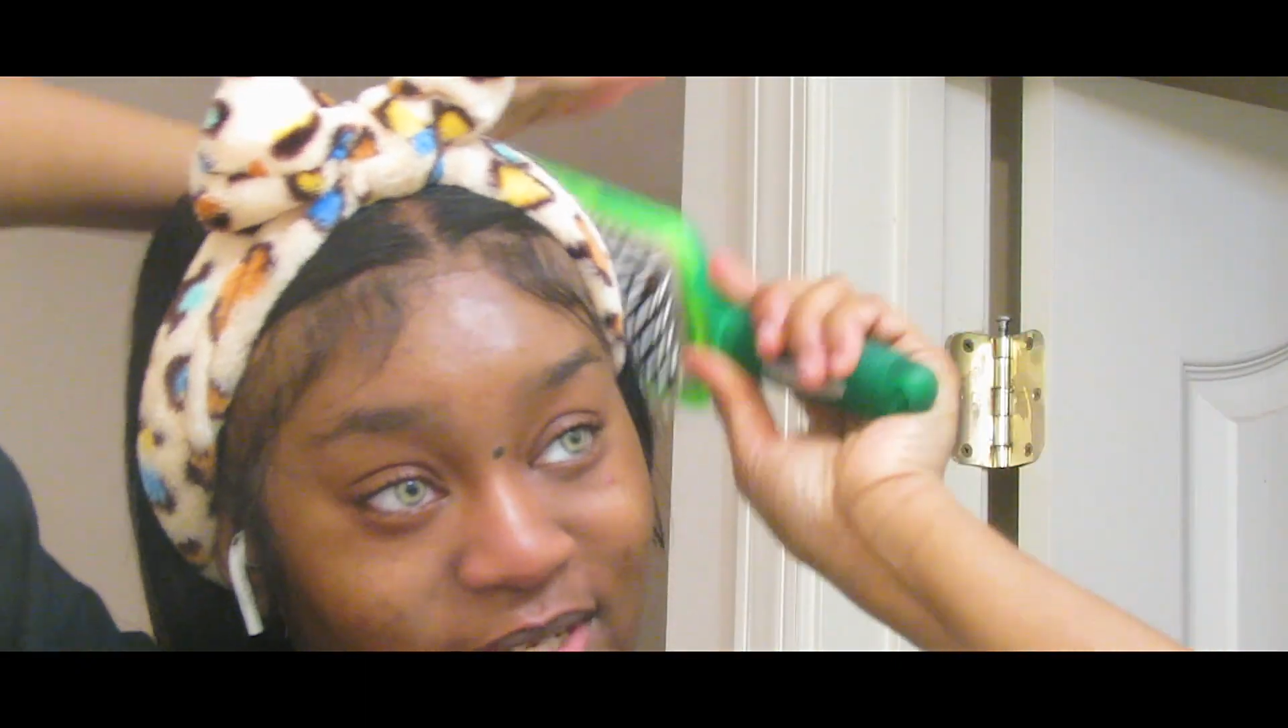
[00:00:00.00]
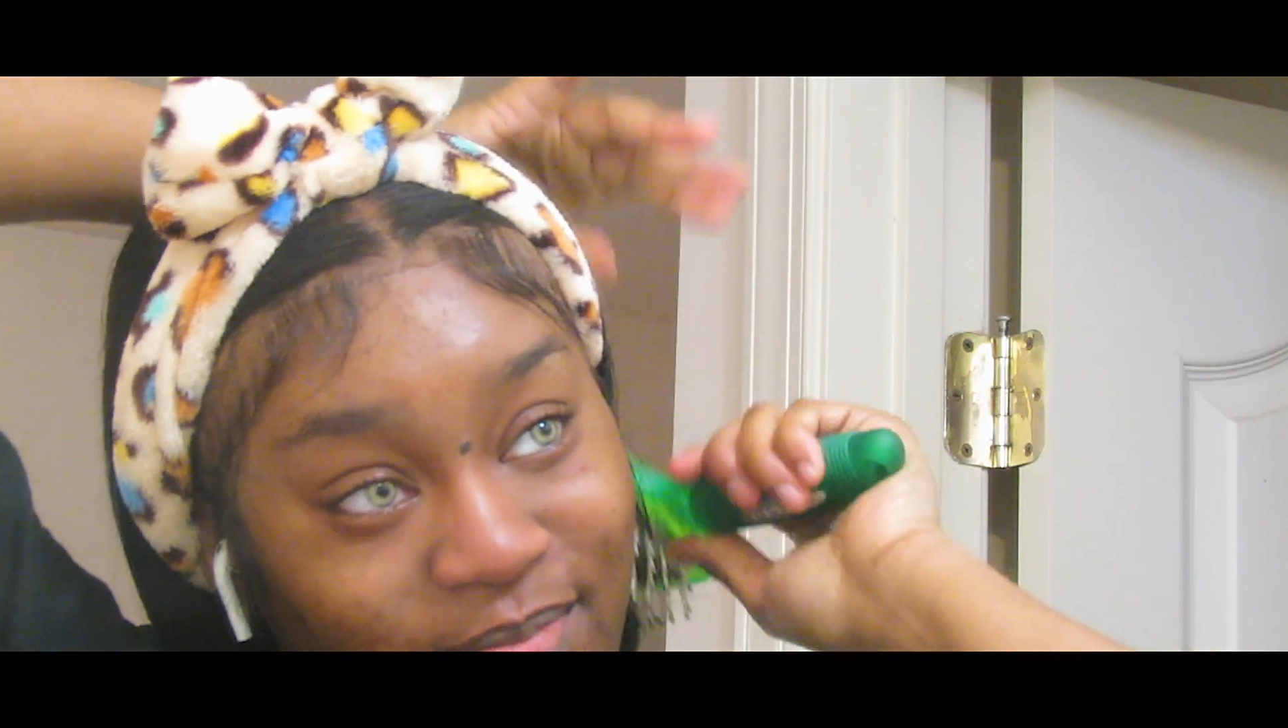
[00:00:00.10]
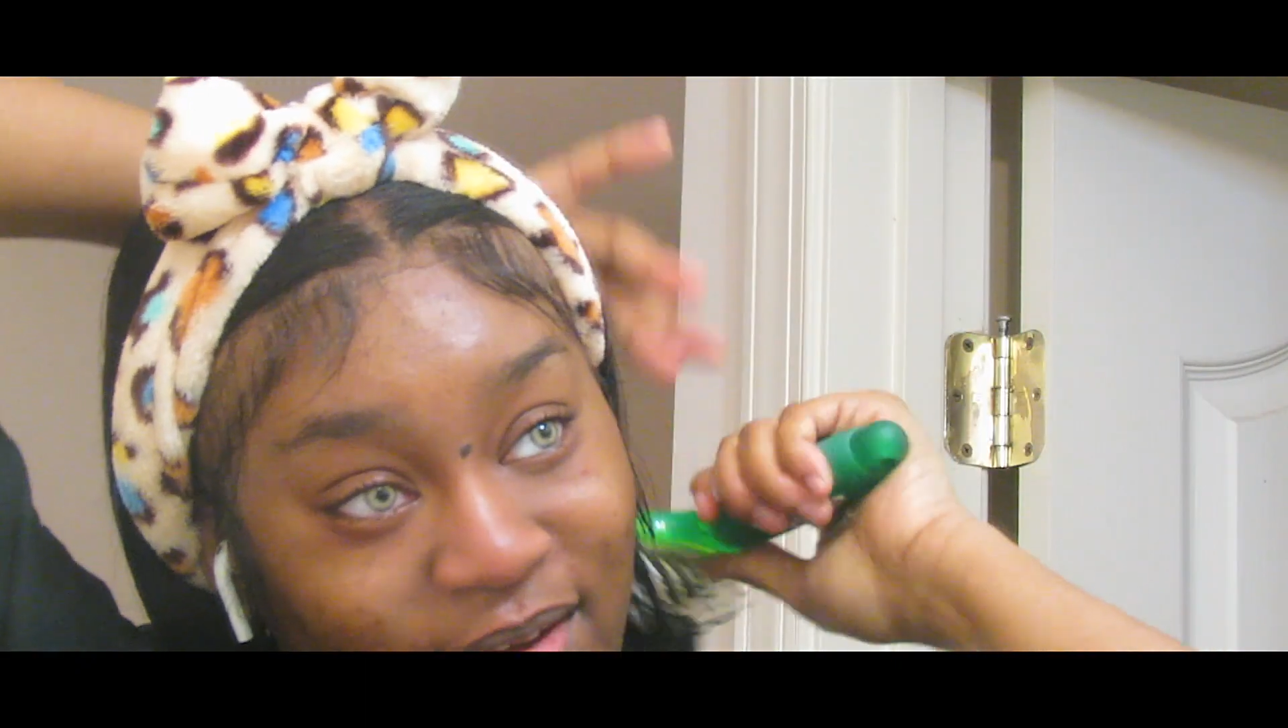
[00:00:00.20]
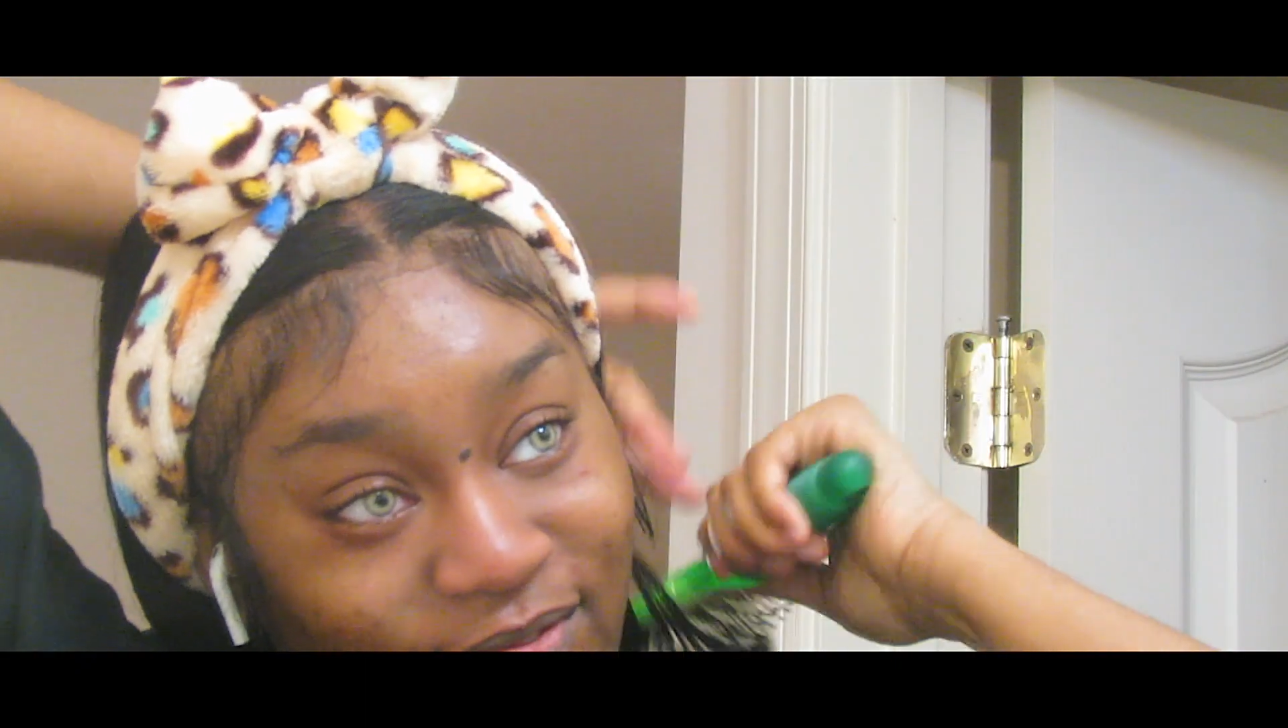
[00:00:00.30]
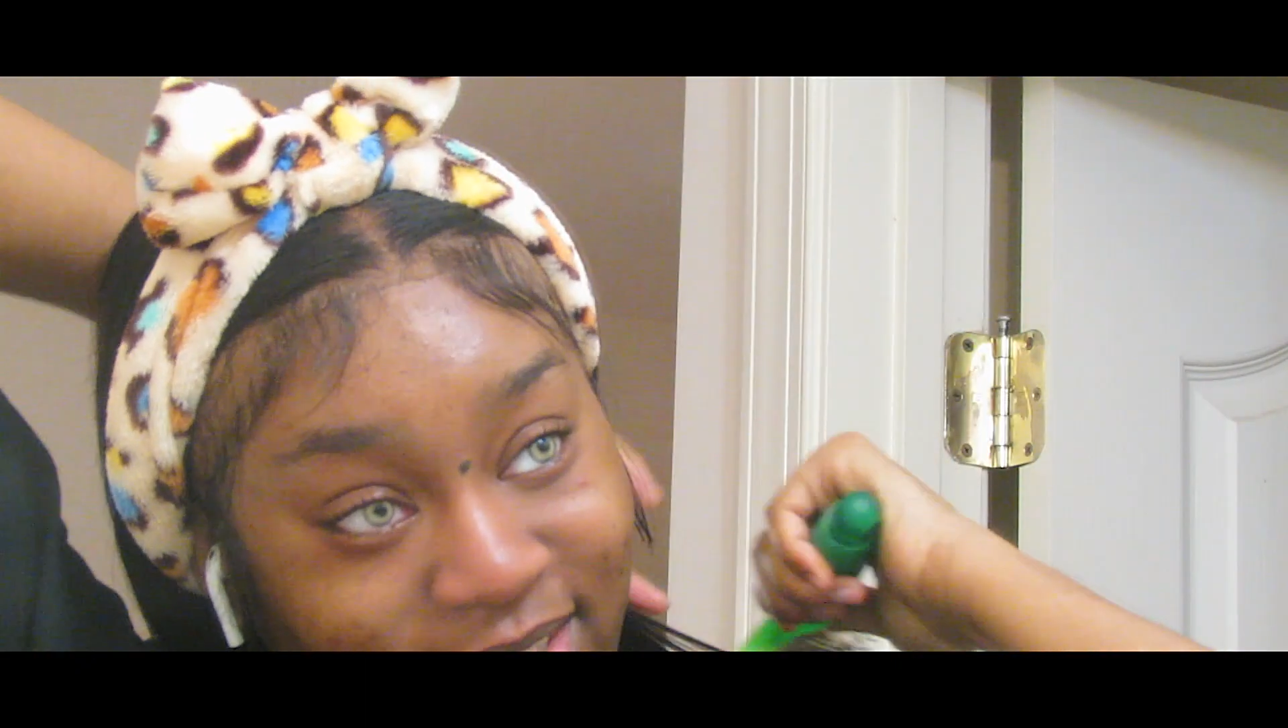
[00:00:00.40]
this is
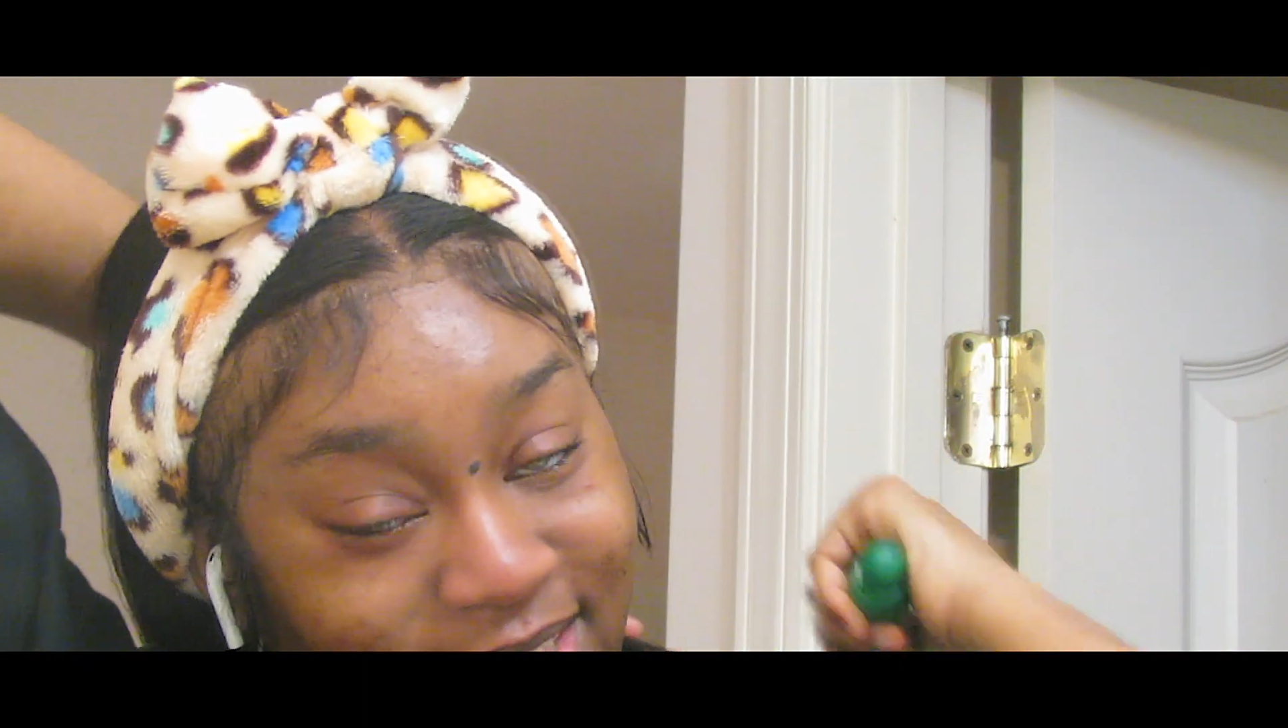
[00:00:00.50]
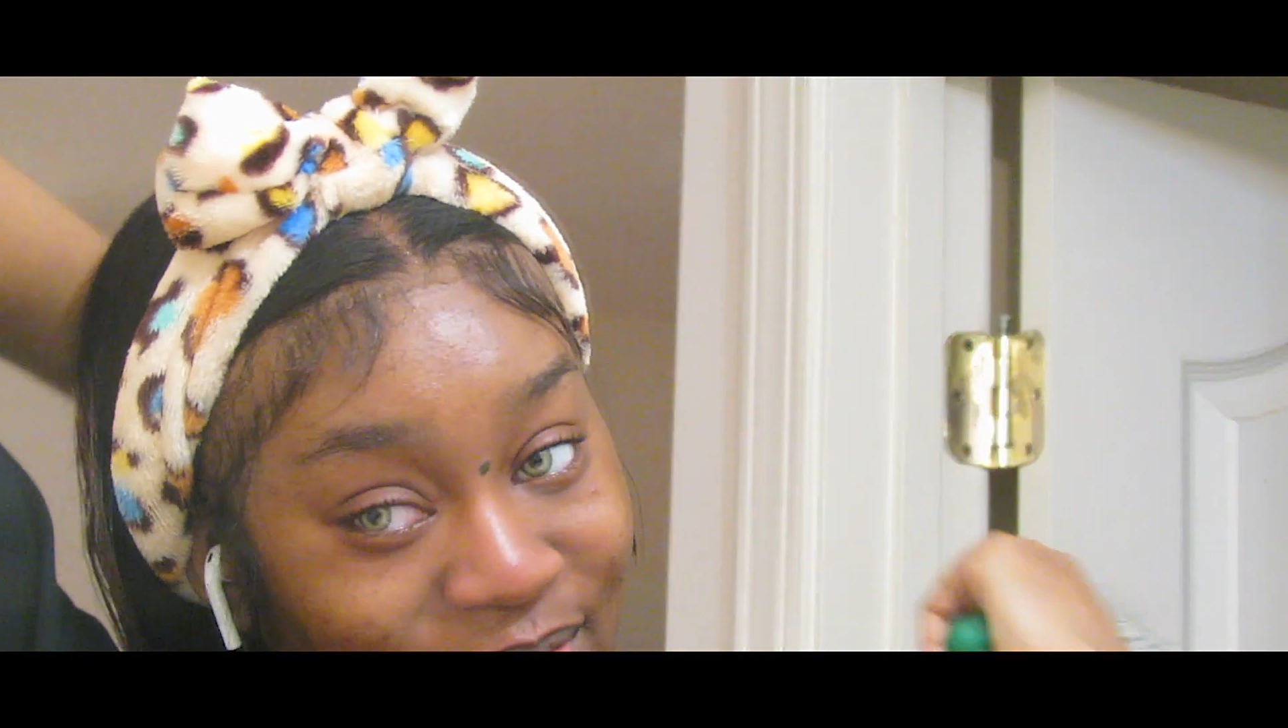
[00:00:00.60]
my first